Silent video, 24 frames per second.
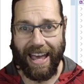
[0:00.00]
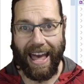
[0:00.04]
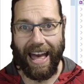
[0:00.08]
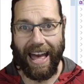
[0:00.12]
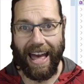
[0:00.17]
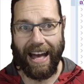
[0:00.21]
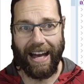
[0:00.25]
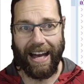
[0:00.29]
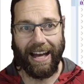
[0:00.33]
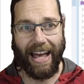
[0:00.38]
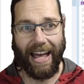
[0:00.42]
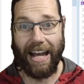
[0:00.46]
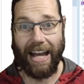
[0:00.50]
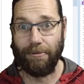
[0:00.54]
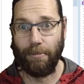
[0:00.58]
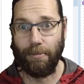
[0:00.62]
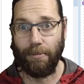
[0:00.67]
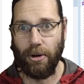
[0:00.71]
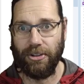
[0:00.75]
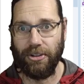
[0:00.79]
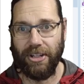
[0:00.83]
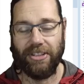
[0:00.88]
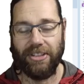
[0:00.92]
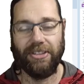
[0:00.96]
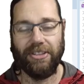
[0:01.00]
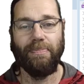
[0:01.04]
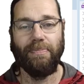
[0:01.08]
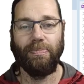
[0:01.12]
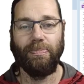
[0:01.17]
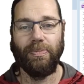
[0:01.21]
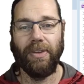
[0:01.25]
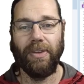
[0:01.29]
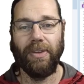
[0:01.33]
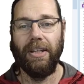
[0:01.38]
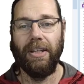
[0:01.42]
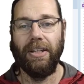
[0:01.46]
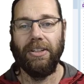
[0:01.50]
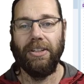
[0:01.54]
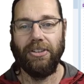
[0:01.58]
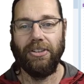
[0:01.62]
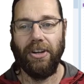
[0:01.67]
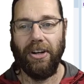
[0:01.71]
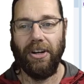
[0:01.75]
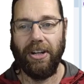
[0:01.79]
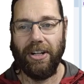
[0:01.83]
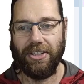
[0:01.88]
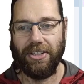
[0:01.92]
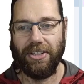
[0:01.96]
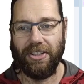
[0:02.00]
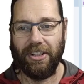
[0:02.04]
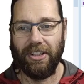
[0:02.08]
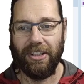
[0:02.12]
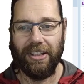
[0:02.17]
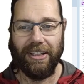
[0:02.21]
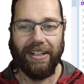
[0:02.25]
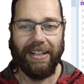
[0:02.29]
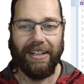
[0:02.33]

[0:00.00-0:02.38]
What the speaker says: out of process. So it doesn't,